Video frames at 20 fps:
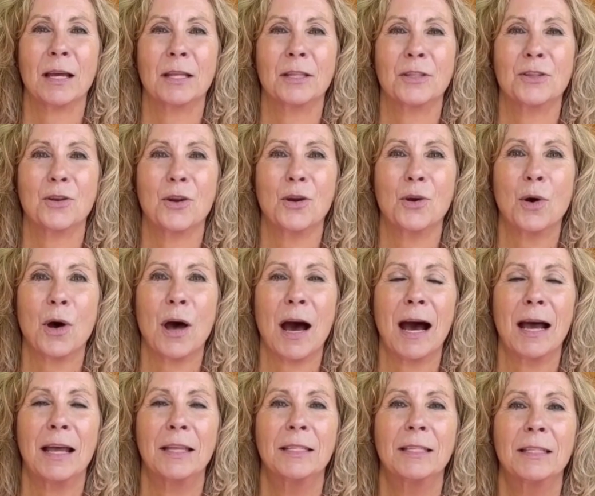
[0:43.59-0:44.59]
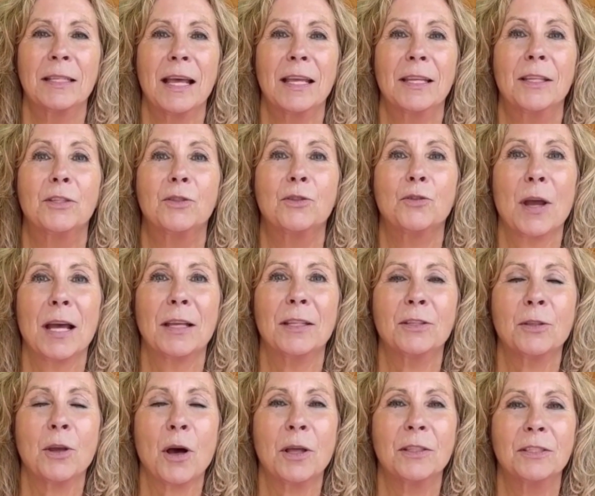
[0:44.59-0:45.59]
So I decided to try
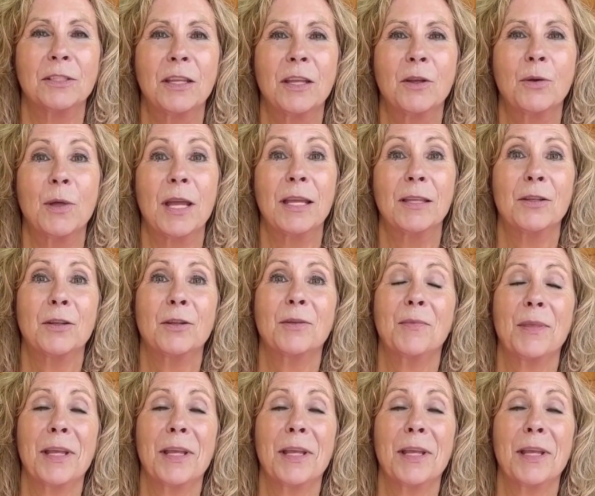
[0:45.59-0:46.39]
the Loss Generator